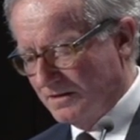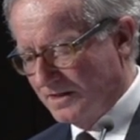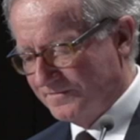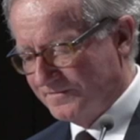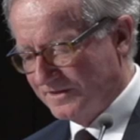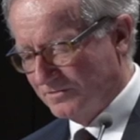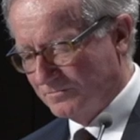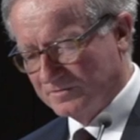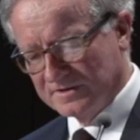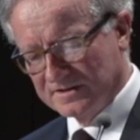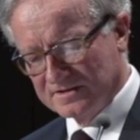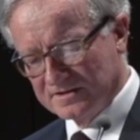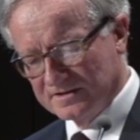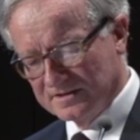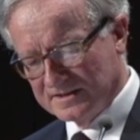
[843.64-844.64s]
I've dealt with
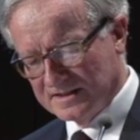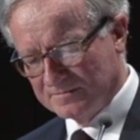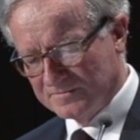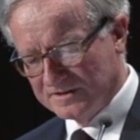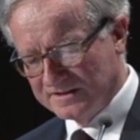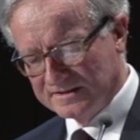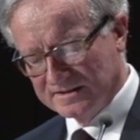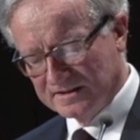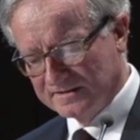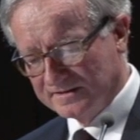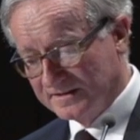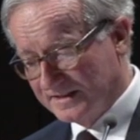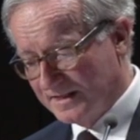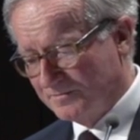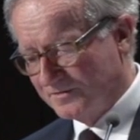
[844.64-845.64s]
this in some detail
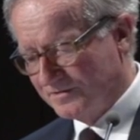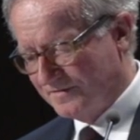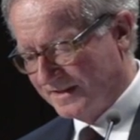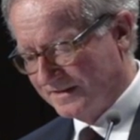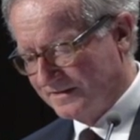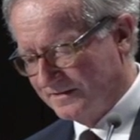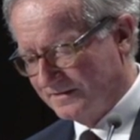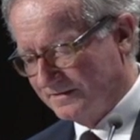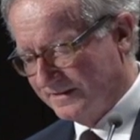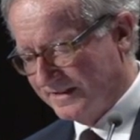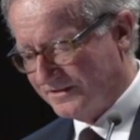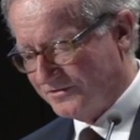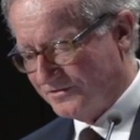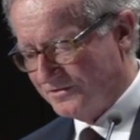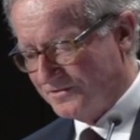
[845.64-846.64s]
in a number of other
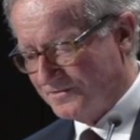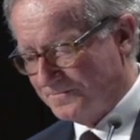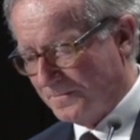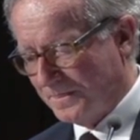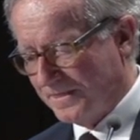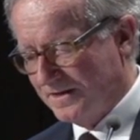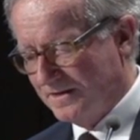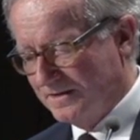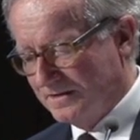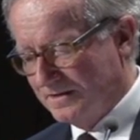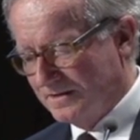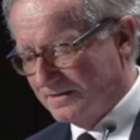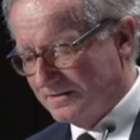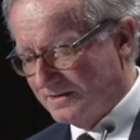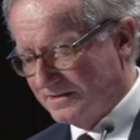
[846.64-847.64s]
lectures.
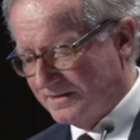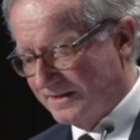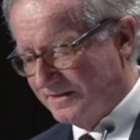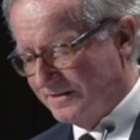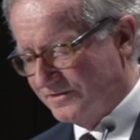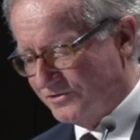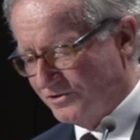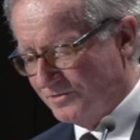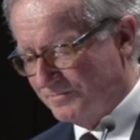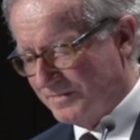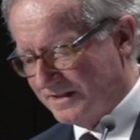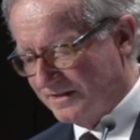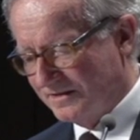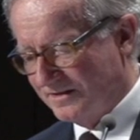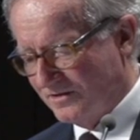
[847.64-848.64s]
As I said in the John
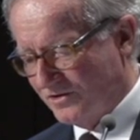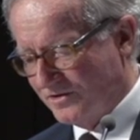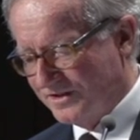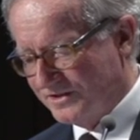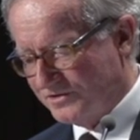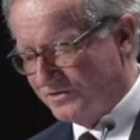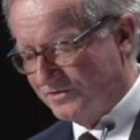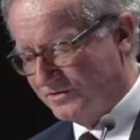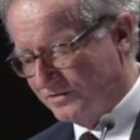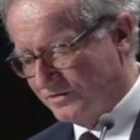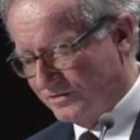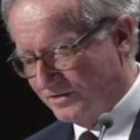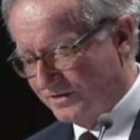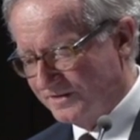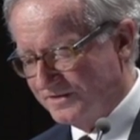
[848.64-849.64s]
Button oration
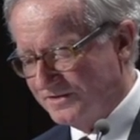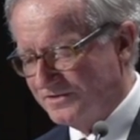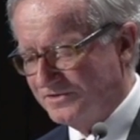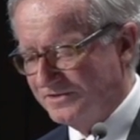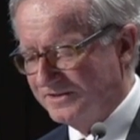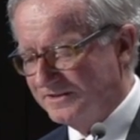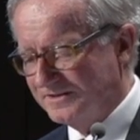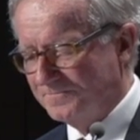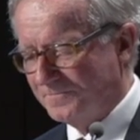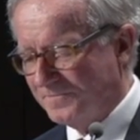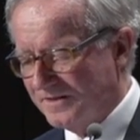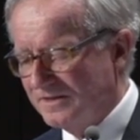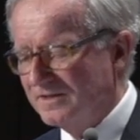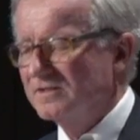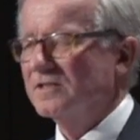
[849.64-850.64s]
earlier this year,
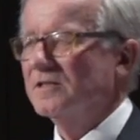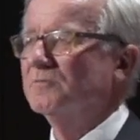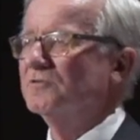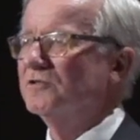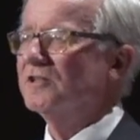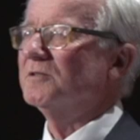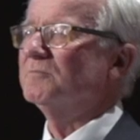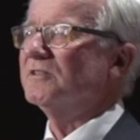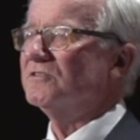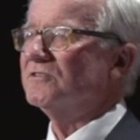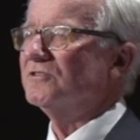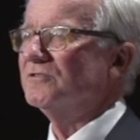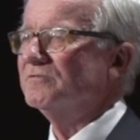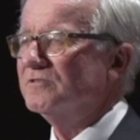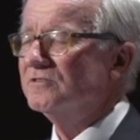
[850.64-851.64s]
and I'm quoting
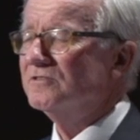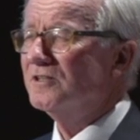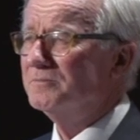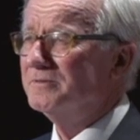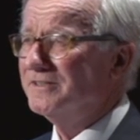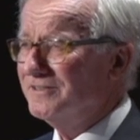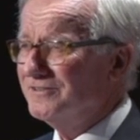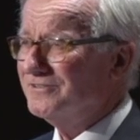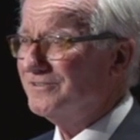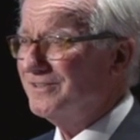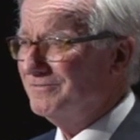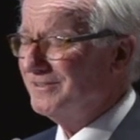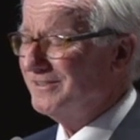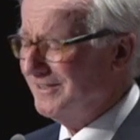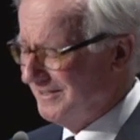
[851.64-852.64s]
myself because nobody else
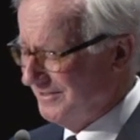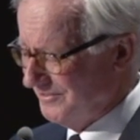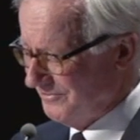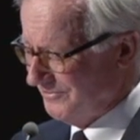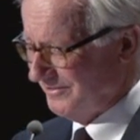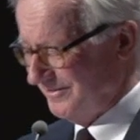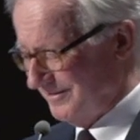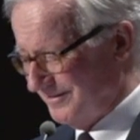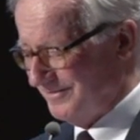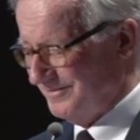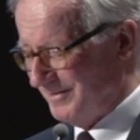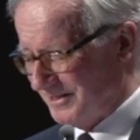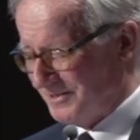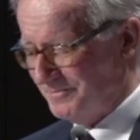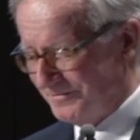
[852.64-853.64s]
ever does, and it
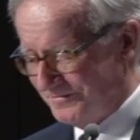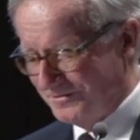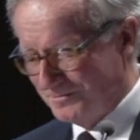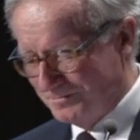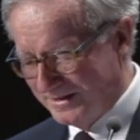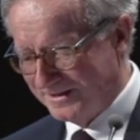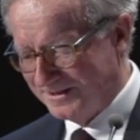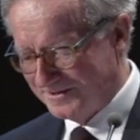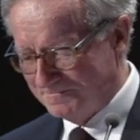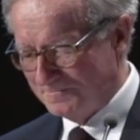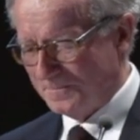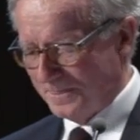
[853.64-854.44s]
makes me feel better.